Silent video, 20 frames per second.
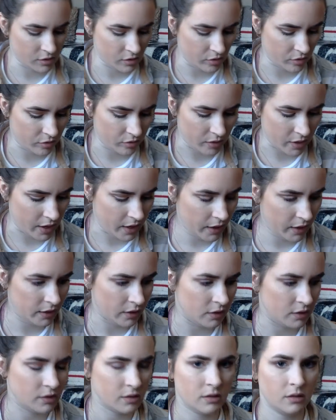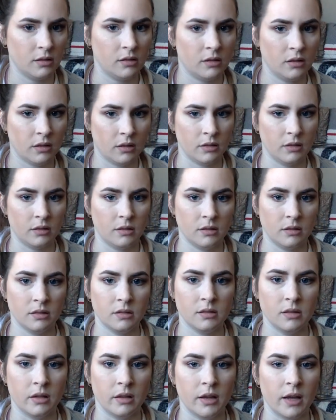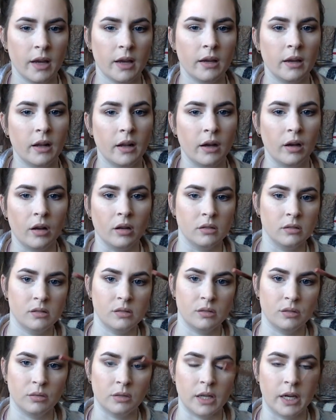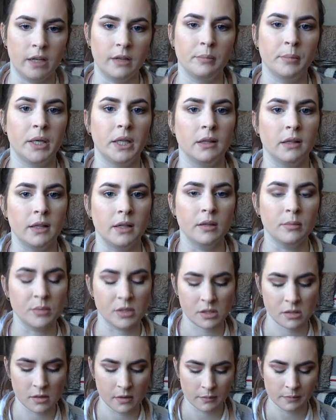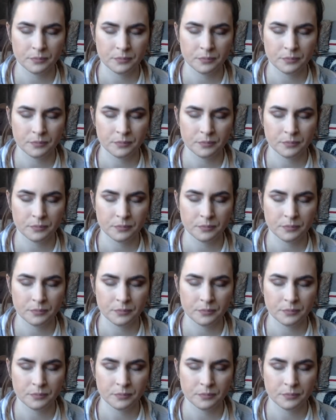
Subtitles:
so I did that, and I also lined my lips.